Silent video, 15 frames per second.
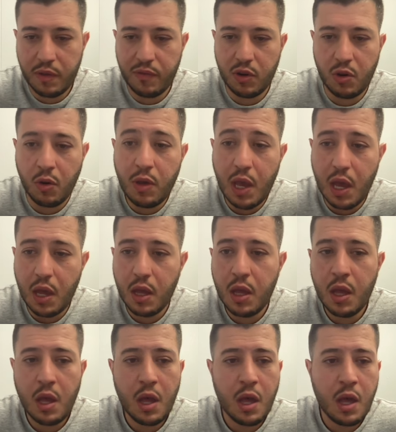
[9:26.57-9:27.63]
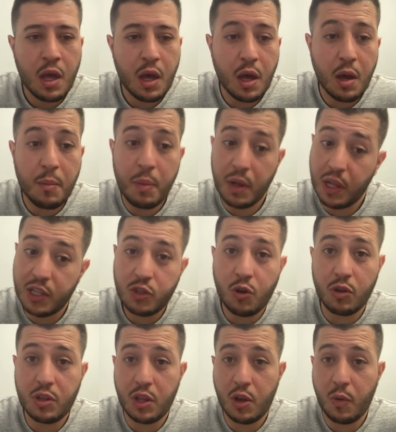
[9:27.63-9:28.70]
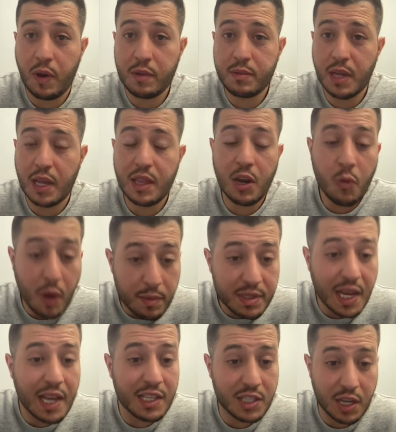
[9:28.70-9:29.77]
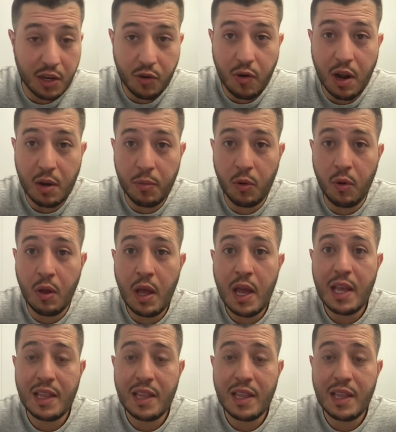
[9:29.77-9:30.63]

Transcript: even know yet. Uh, but let's go to their website. Their website is incredible.